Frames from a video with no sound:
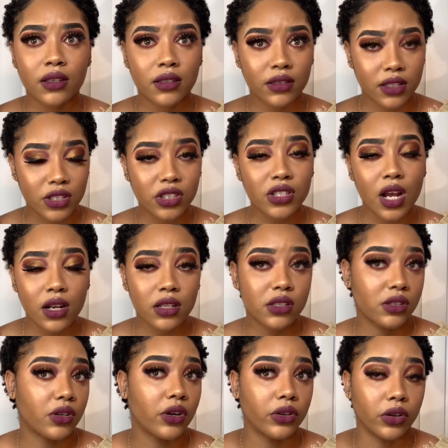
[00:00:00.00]
this channel is
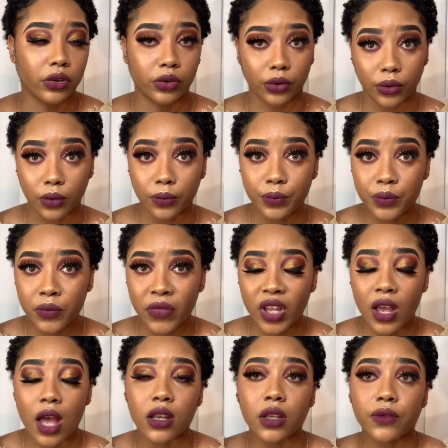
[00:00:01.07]
gonna grow,
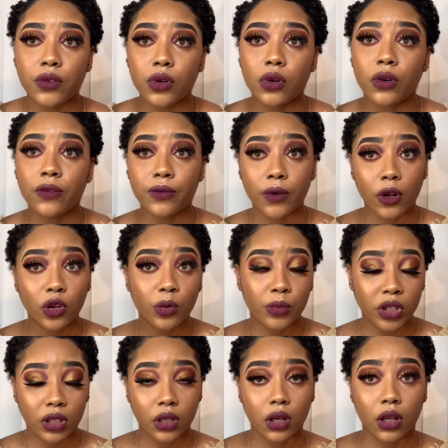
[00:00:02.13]
and if you follow
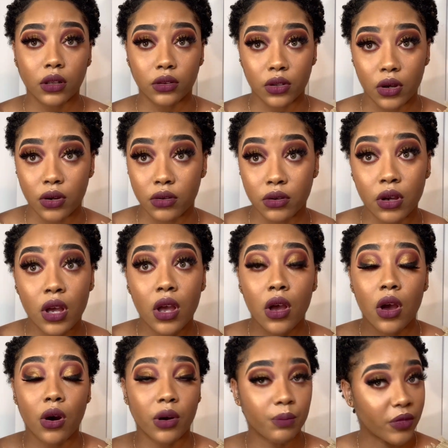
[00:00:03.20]
me along
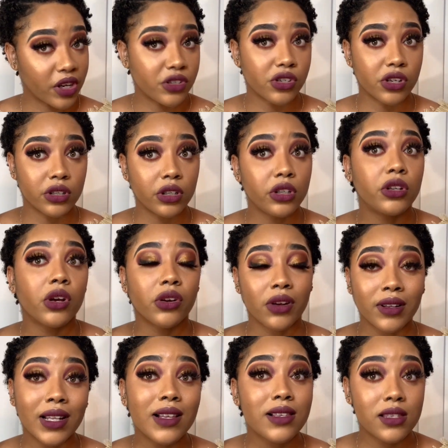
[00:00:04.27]
on my journey, you're
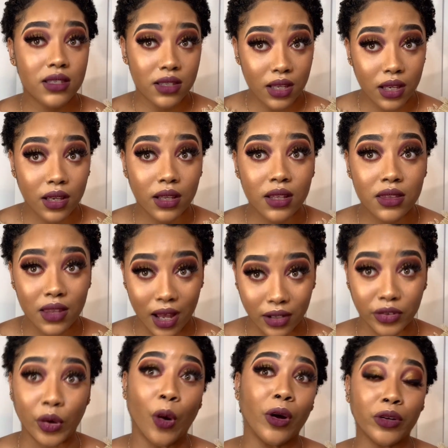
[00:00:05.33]
gonna see that
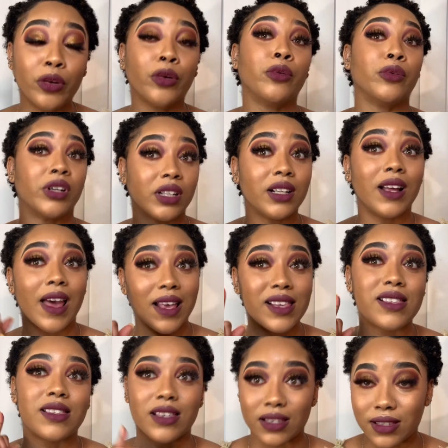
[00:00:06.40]
God really
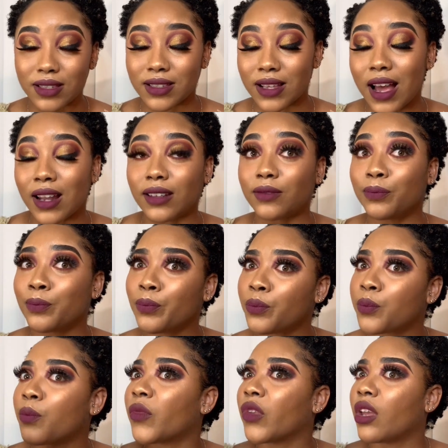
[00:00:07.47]
exists.
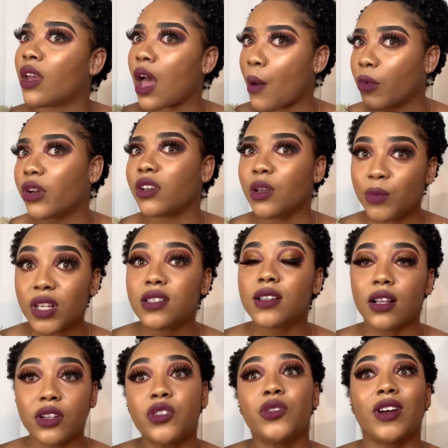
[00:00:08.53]
I'm gonna be
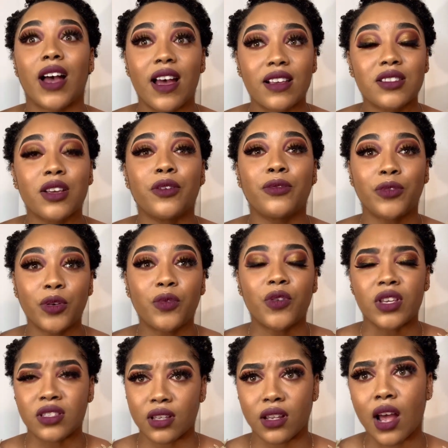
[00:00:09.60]
telling you guys a few
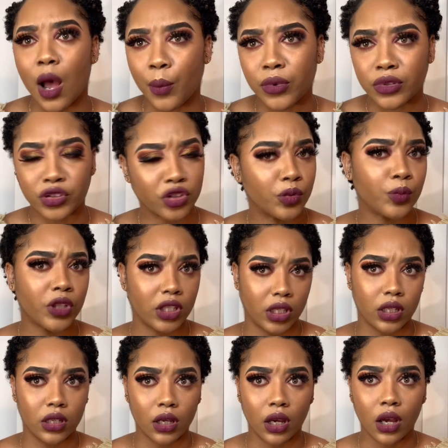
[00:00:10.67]
things that happened to me